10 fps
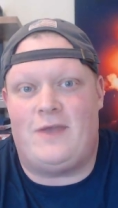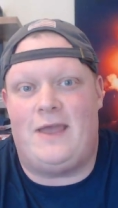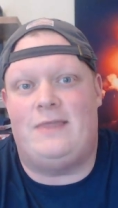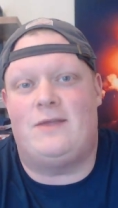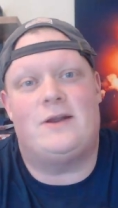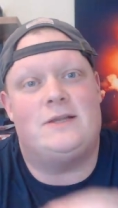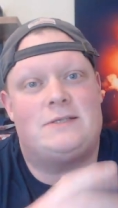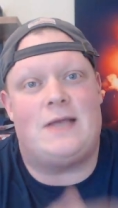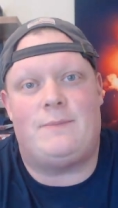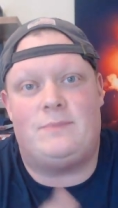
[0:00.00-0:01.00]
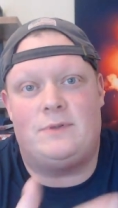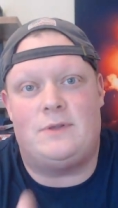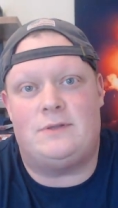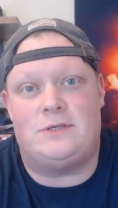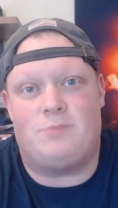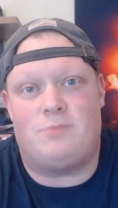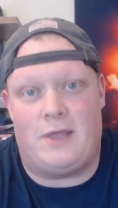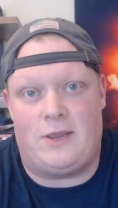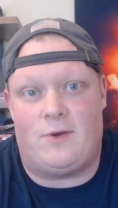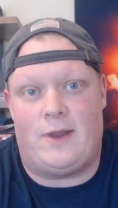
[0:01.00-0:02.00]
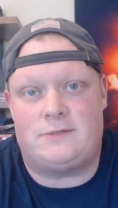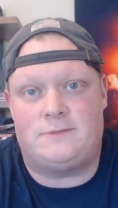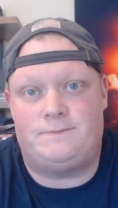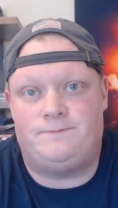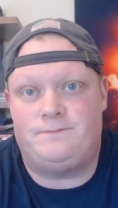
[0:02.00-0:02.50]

and they're going to stop displaying your ads.